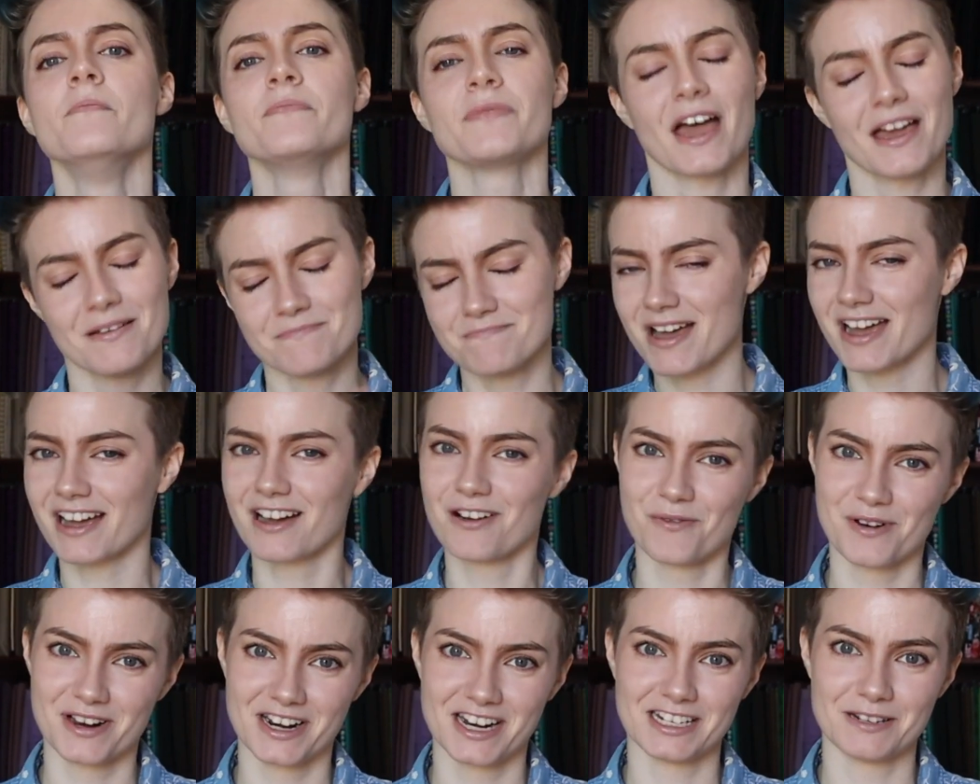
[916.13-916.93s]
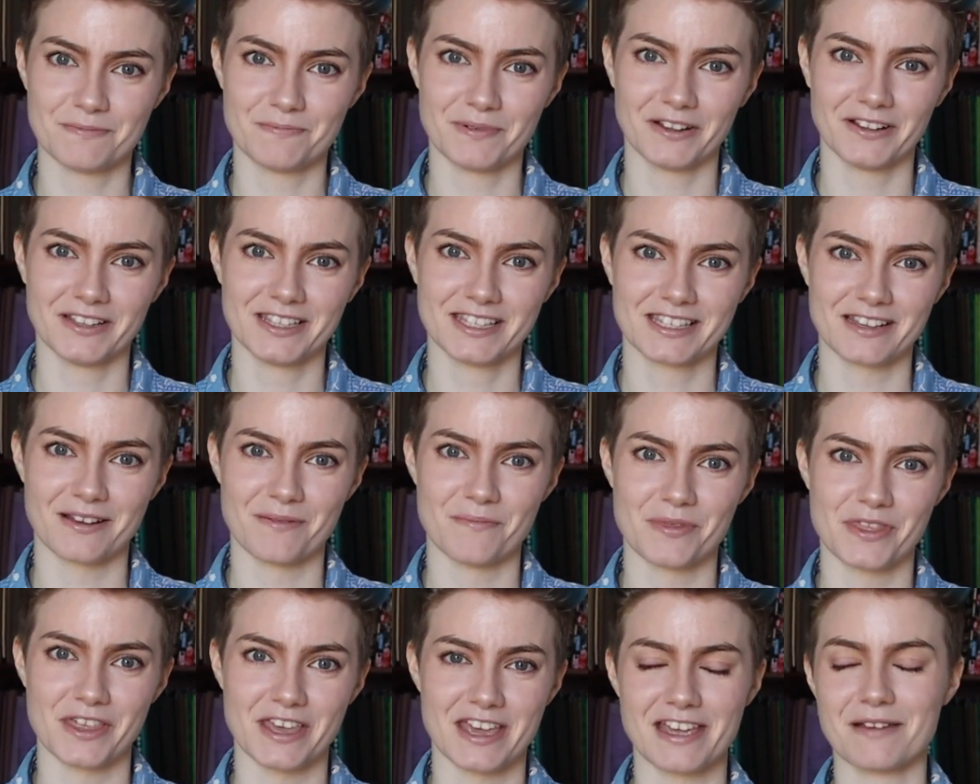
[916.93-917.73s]
I mega wanted to build
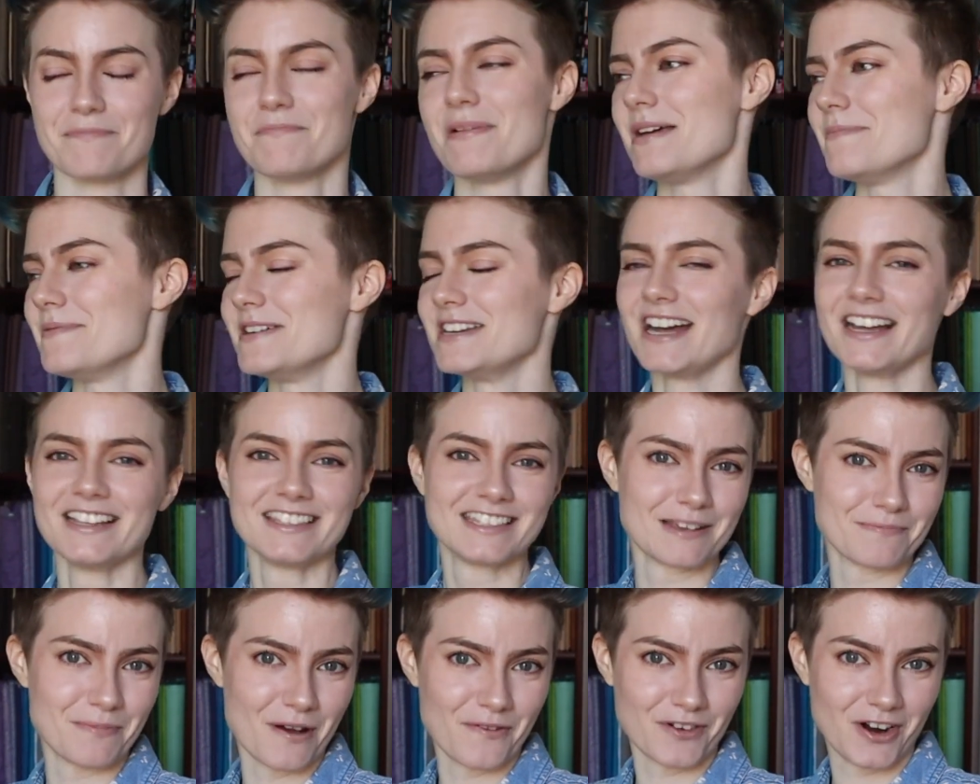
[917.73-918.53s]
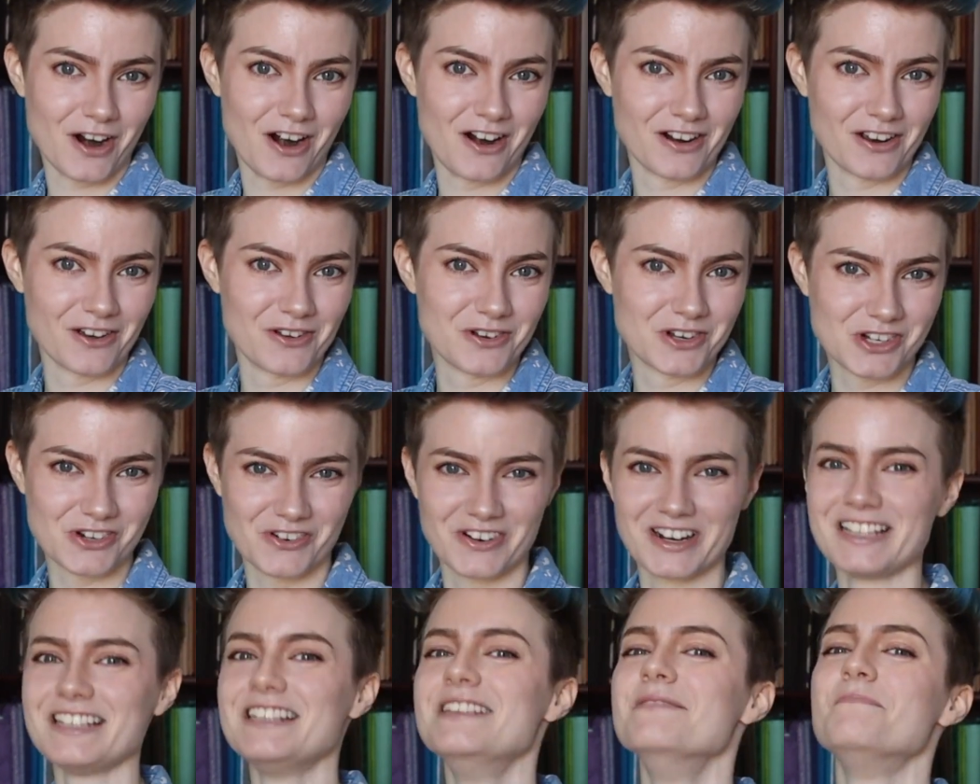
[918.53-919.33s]
something, maybe not zip off cargo
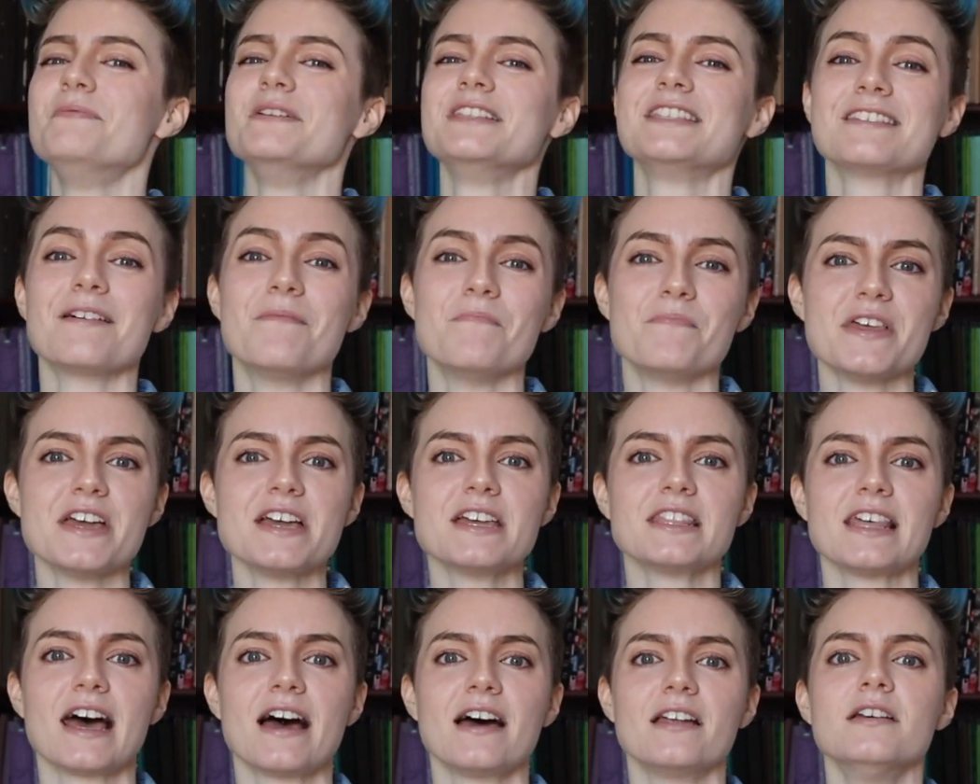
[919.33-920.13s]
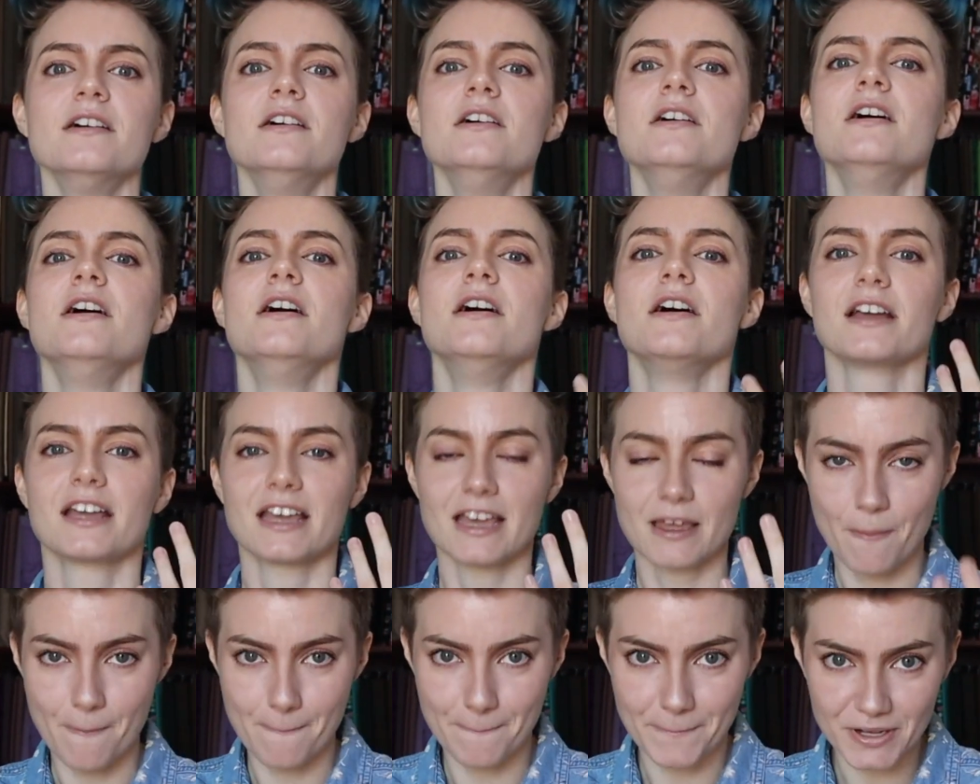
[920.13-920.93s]
shorts, but something that
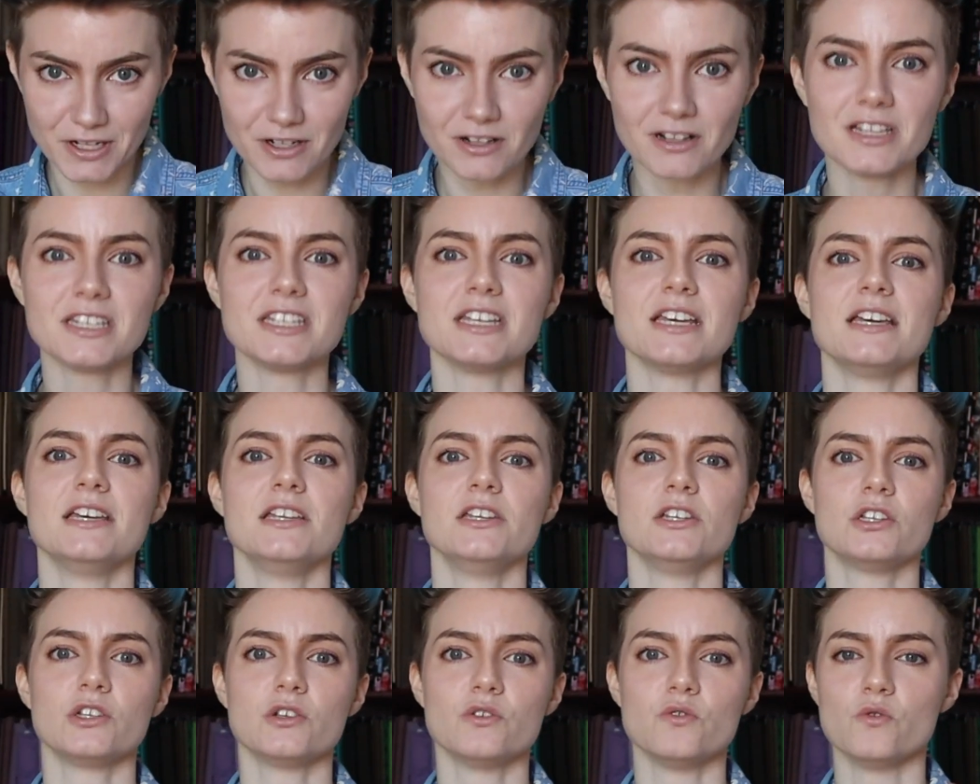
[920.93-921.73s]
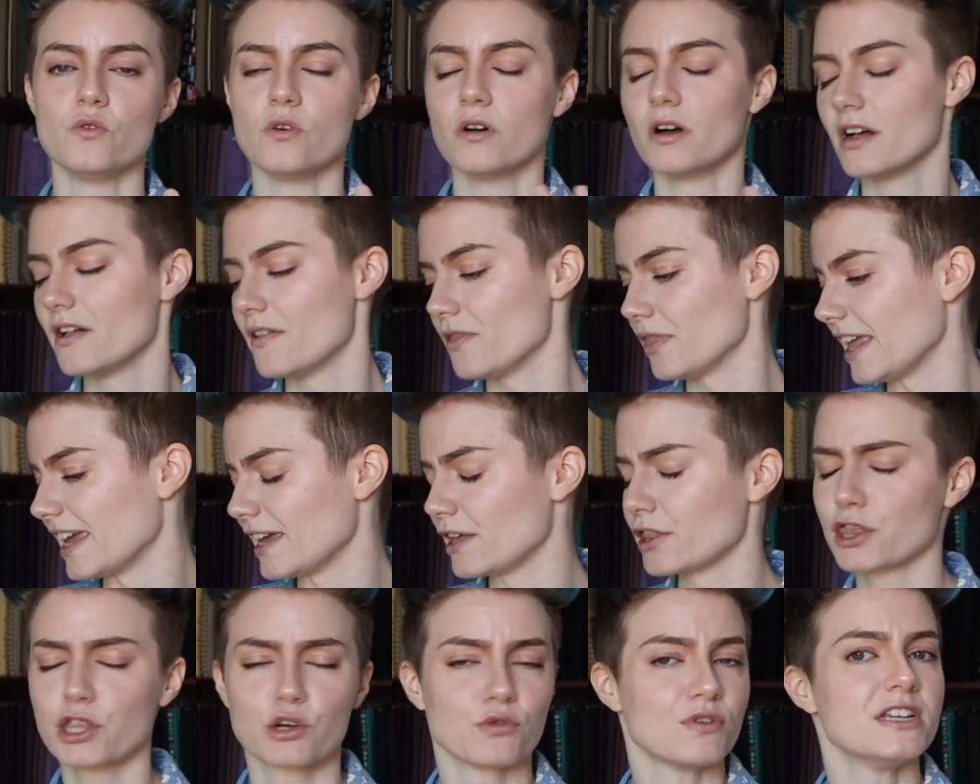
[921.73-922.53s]
can build into like
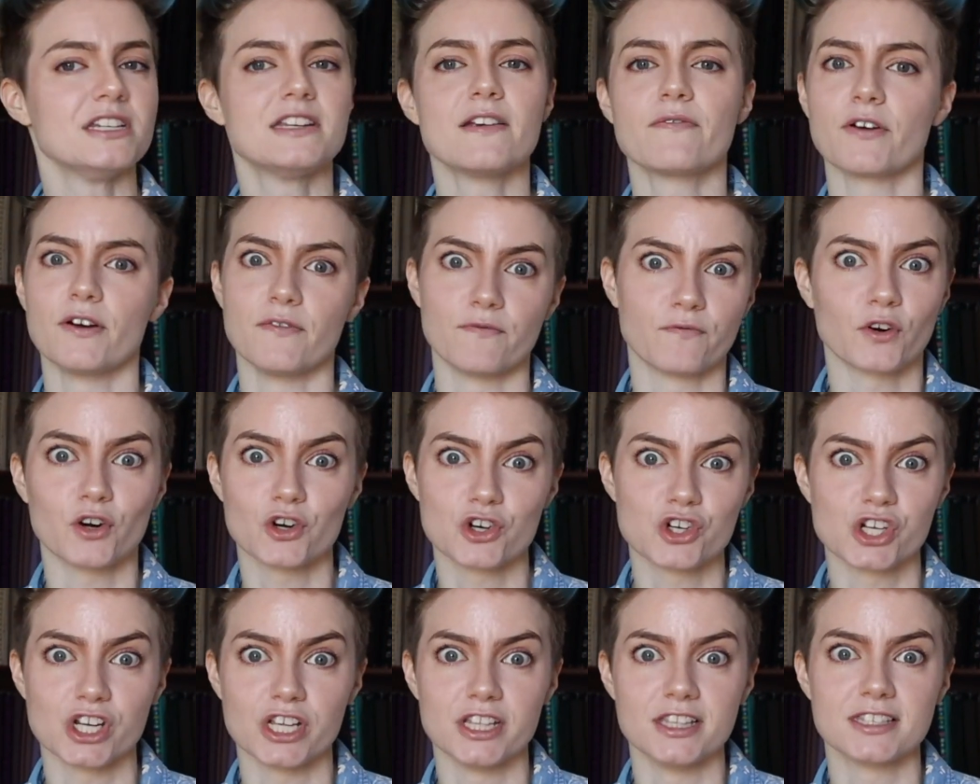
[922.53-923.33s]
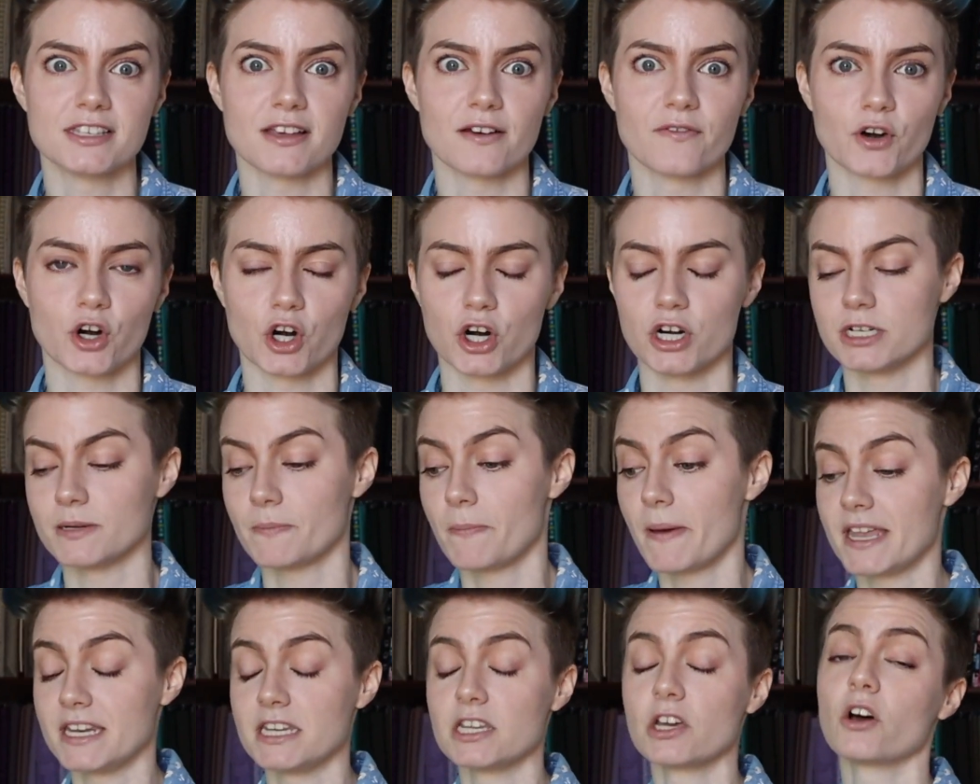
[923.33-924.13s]
3 different versions of her
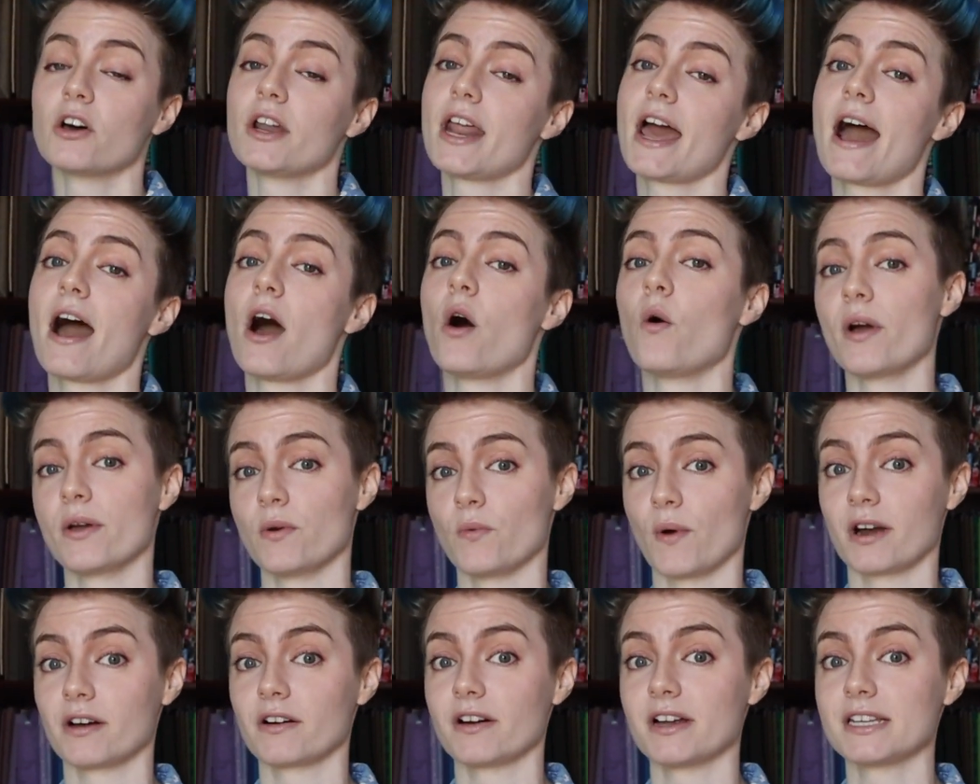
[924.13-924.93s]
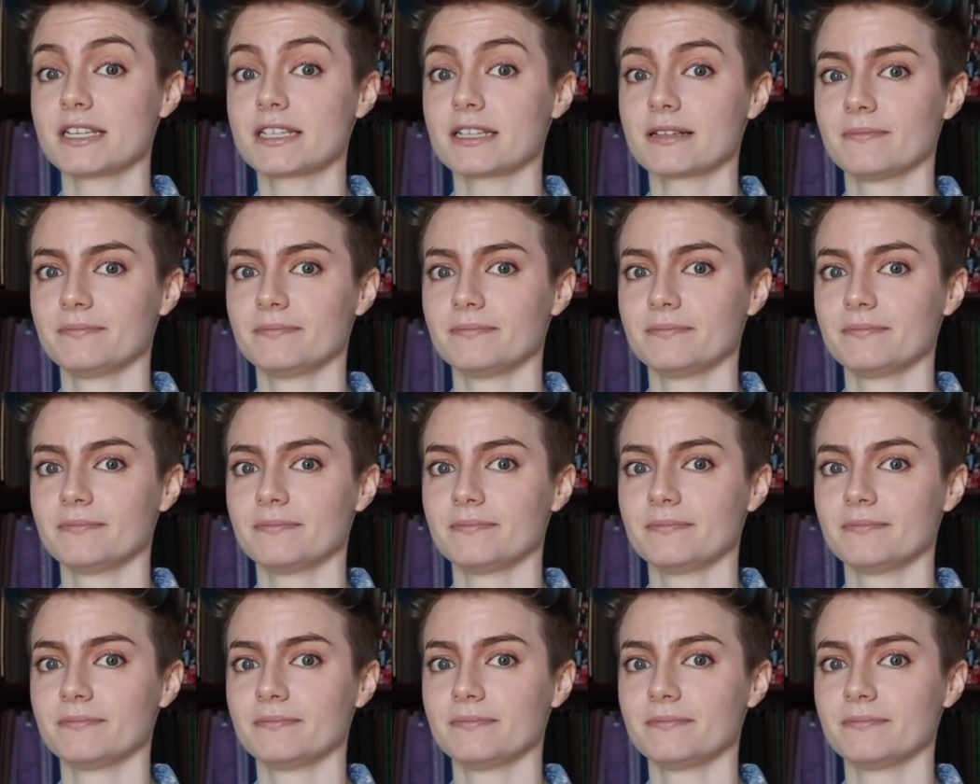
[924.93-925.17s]
depending on how I wear it.